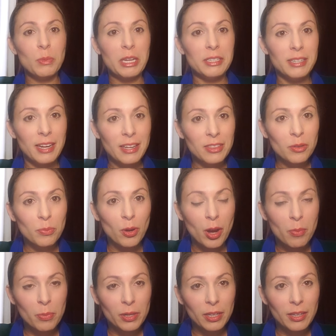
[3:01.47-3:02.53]
maintain the
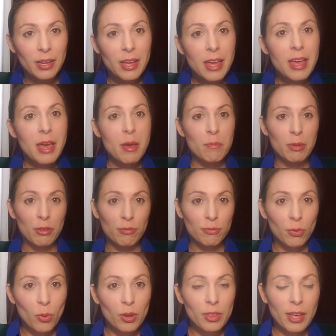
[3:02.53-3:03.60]
property
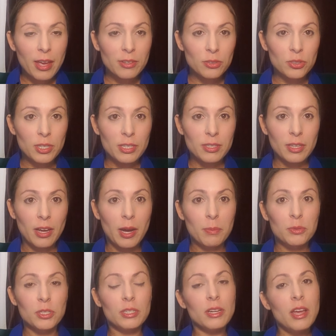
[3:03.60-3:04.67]
before they exercise the
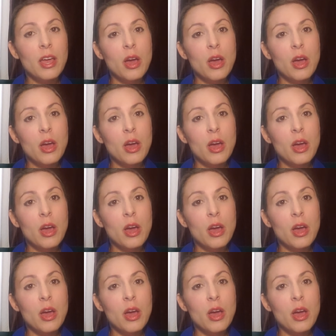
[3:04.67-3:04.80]
option?